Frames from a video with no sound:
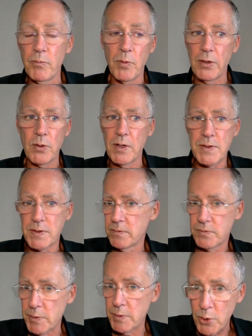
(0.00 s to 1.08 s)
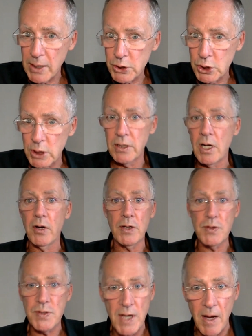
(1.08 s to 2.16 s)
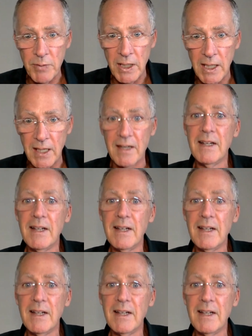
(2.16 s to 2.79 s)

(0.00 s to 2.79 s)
whether it's depression or insomnia.